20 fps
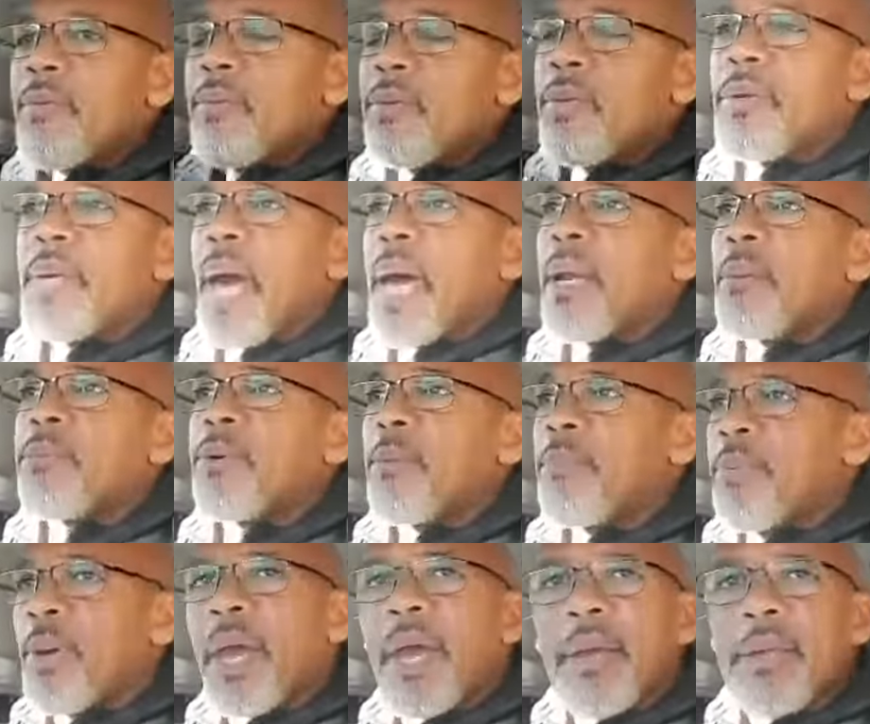You got to
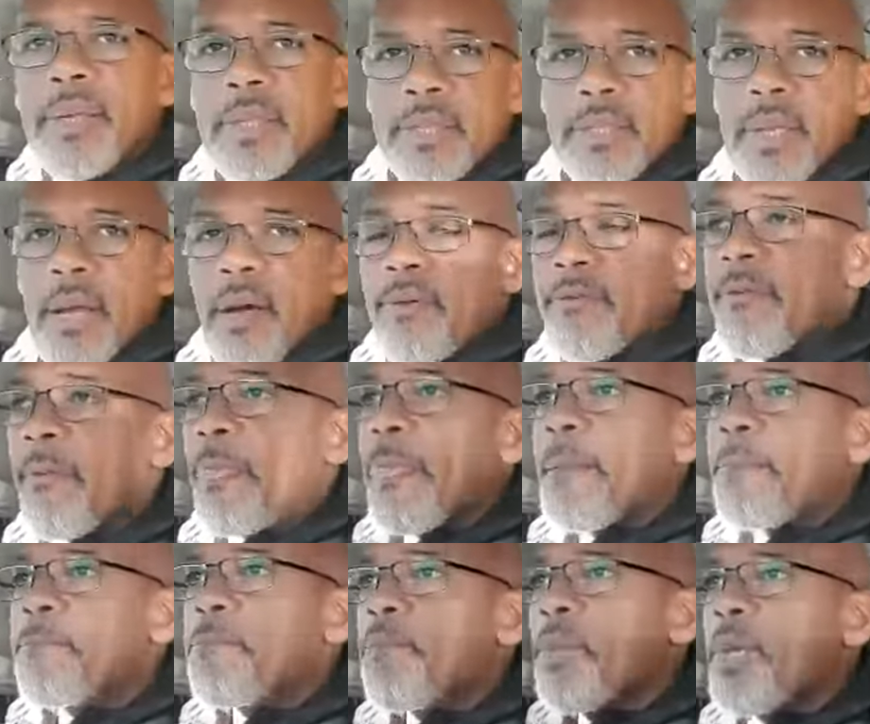prepare yourself.
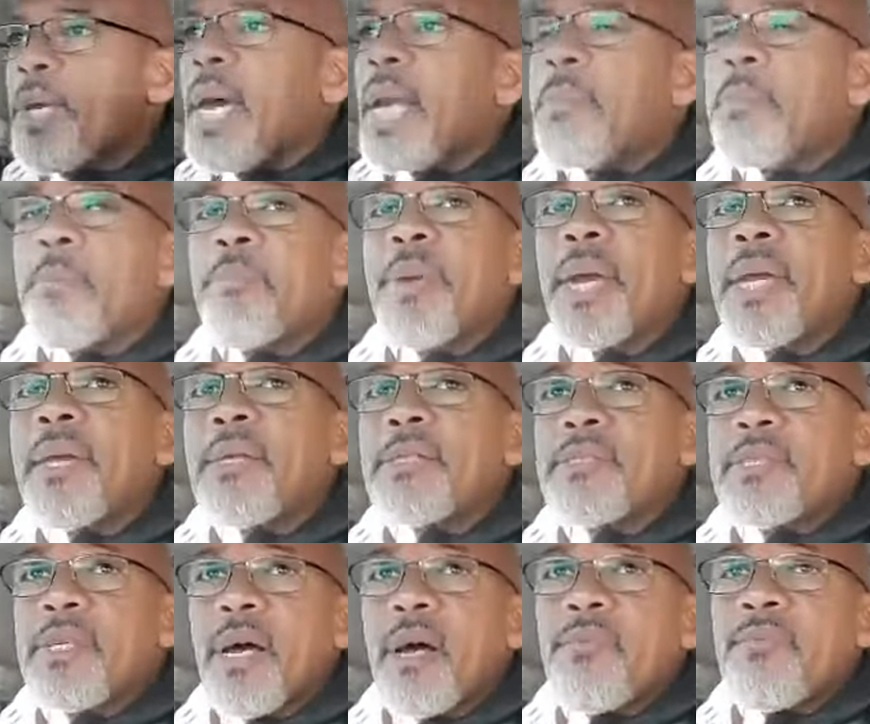You got to prepare
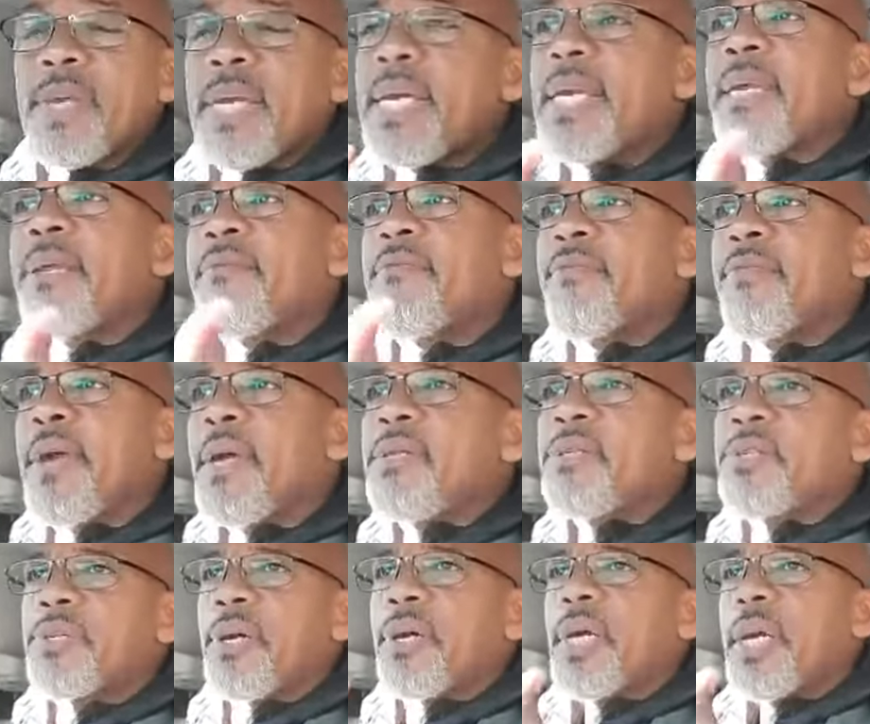yourself in
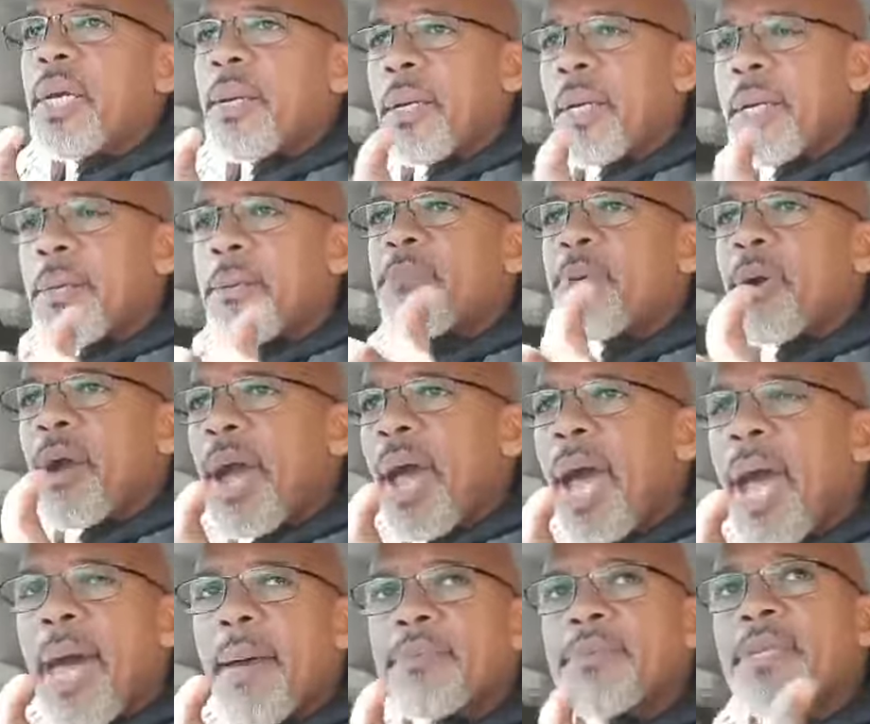adventure, in
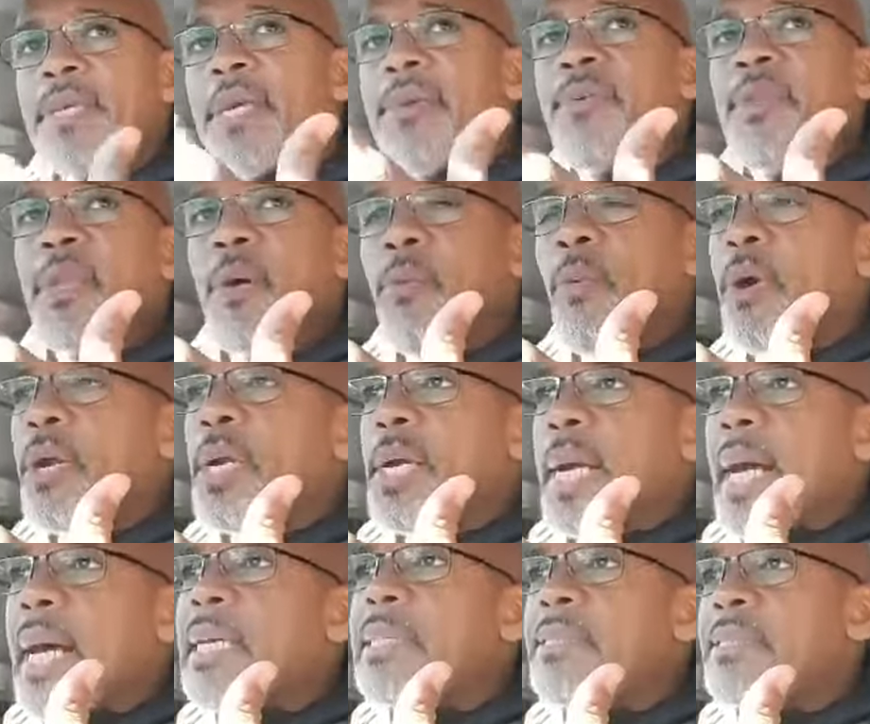perhaps, even the Word
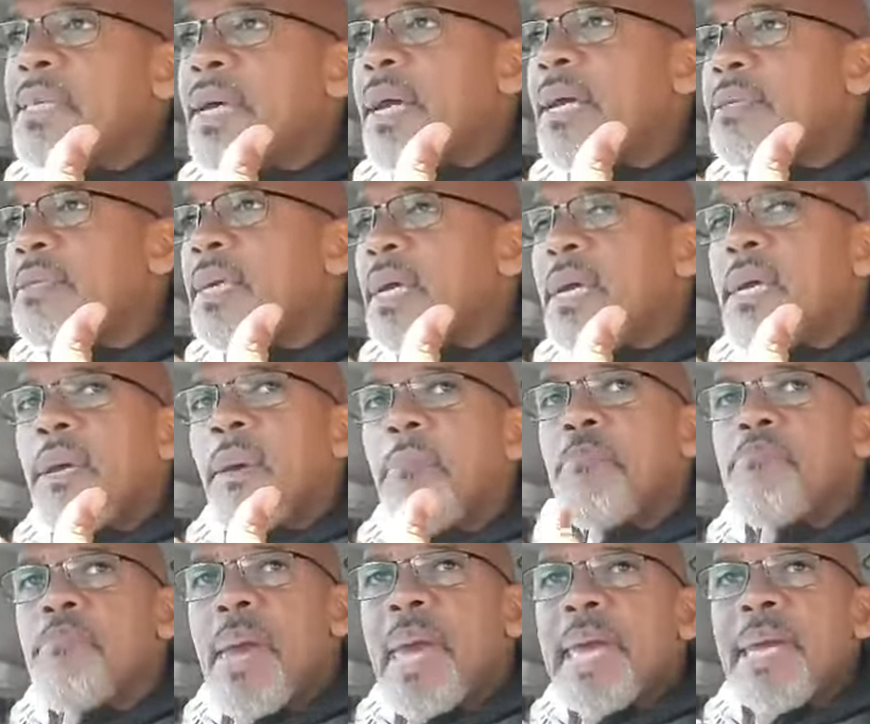of God says,
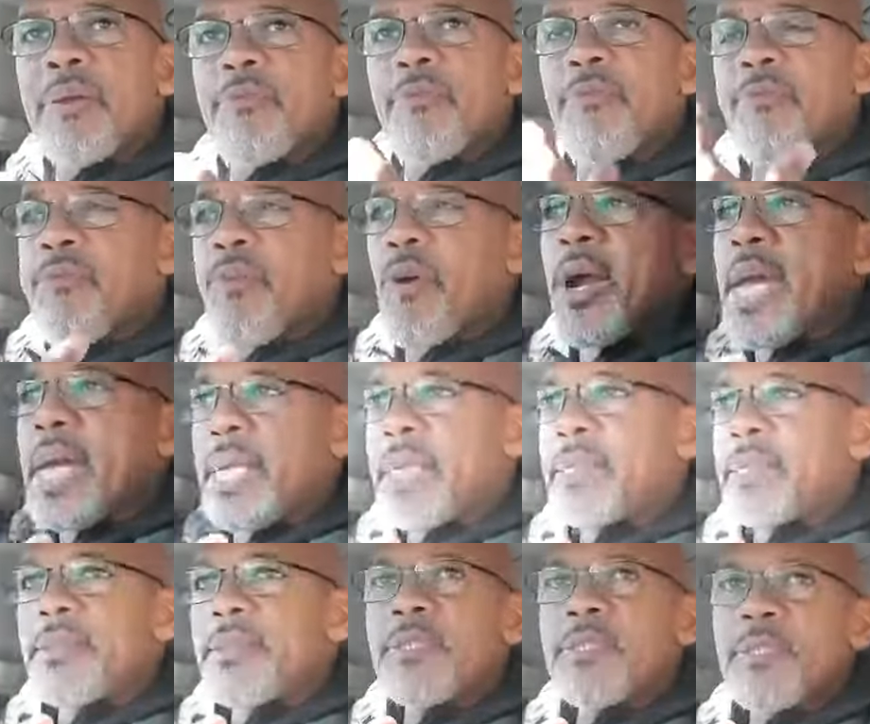make
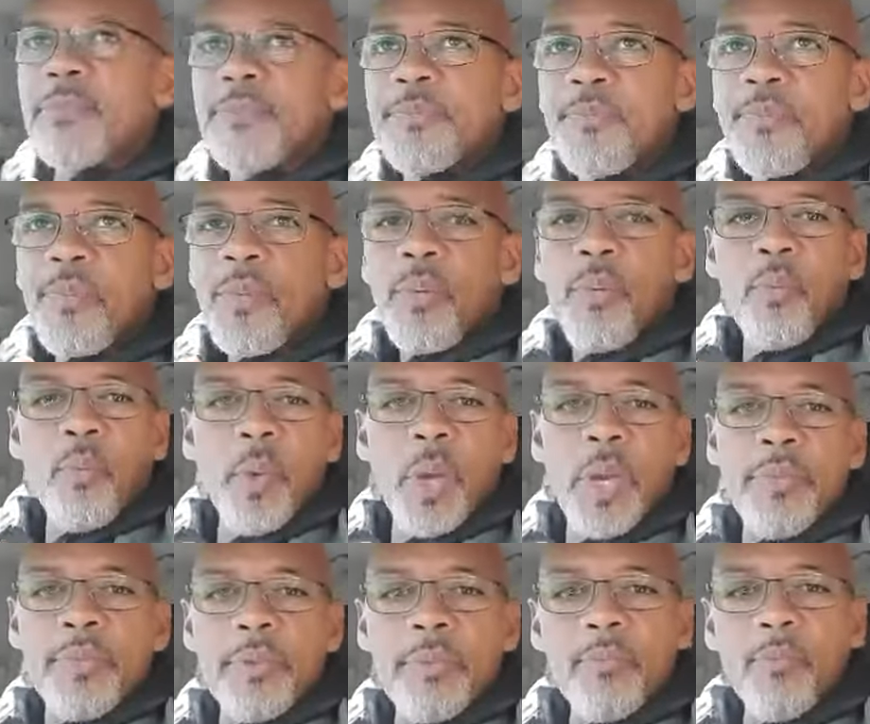friends
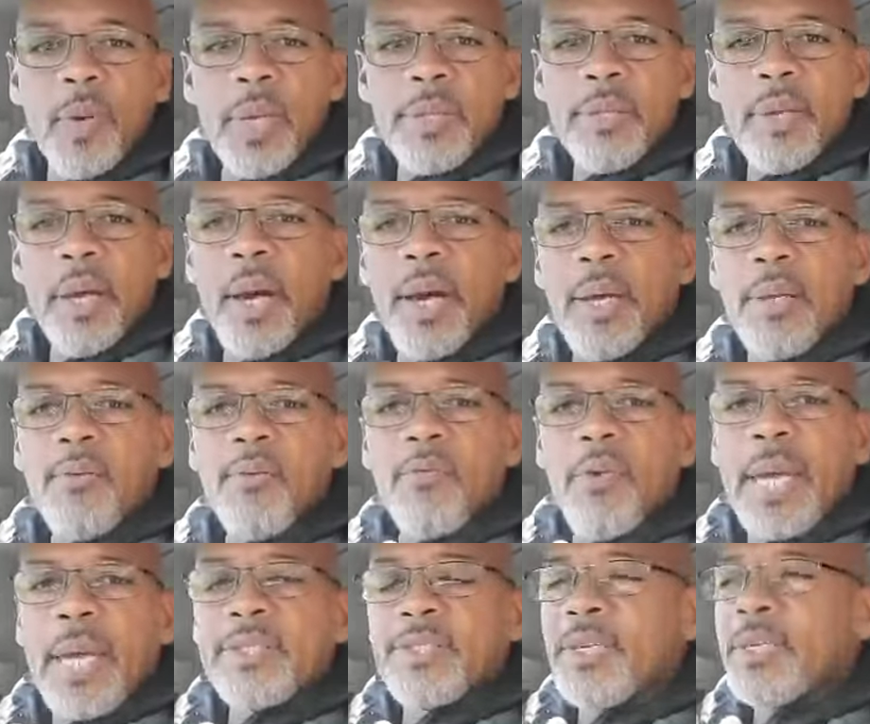with, with
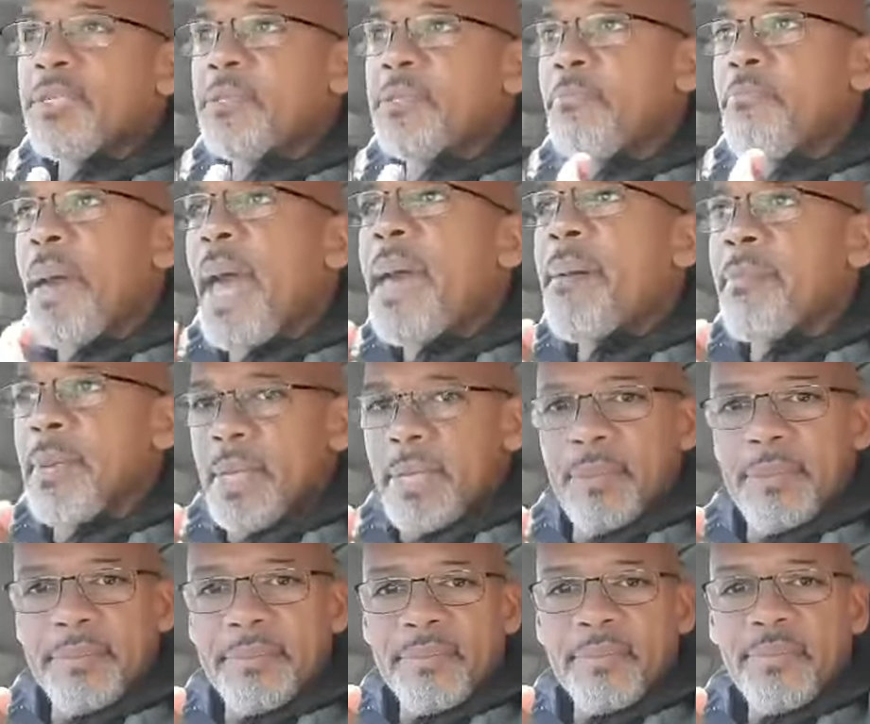unrighteous
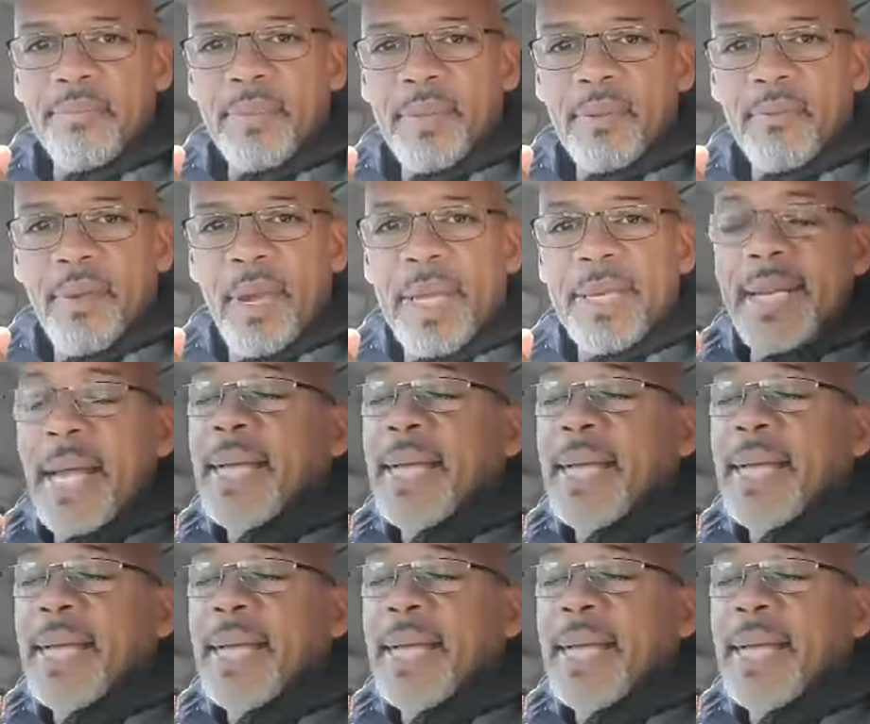mammon, right?